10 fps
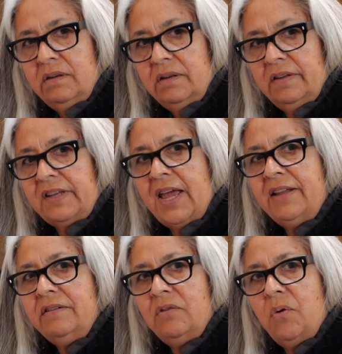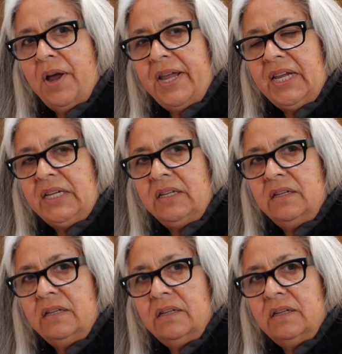Because I hadn't quite,
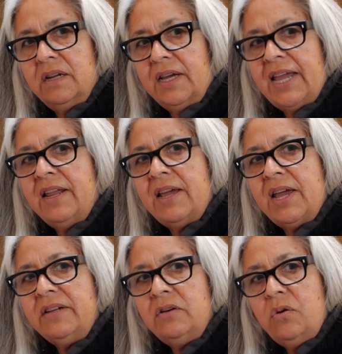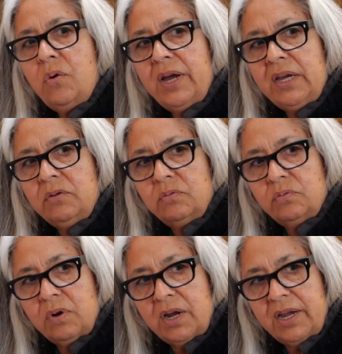I, I hadn't quite
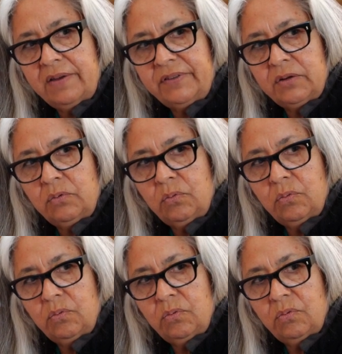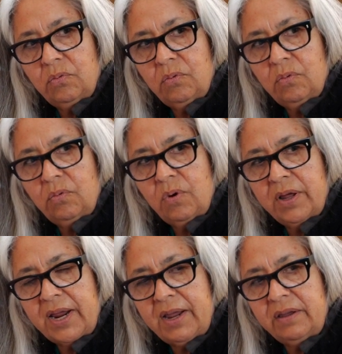arrived at
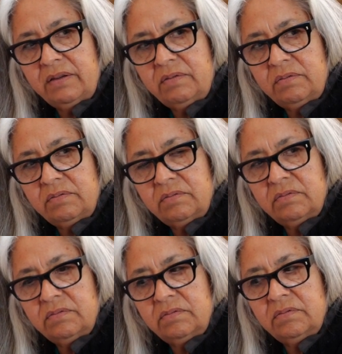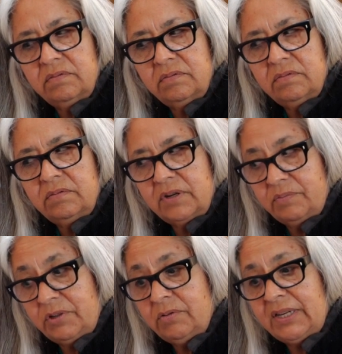what I, what
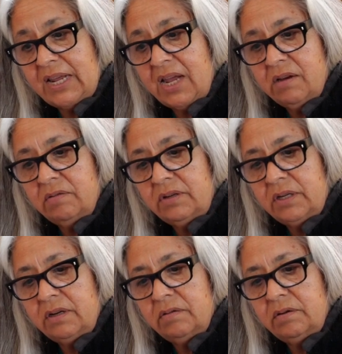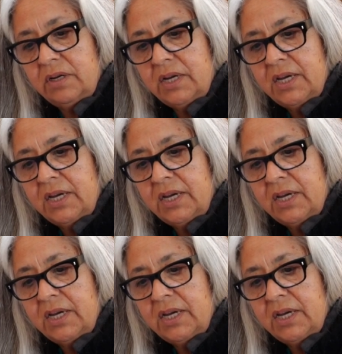I'm doing now, you know?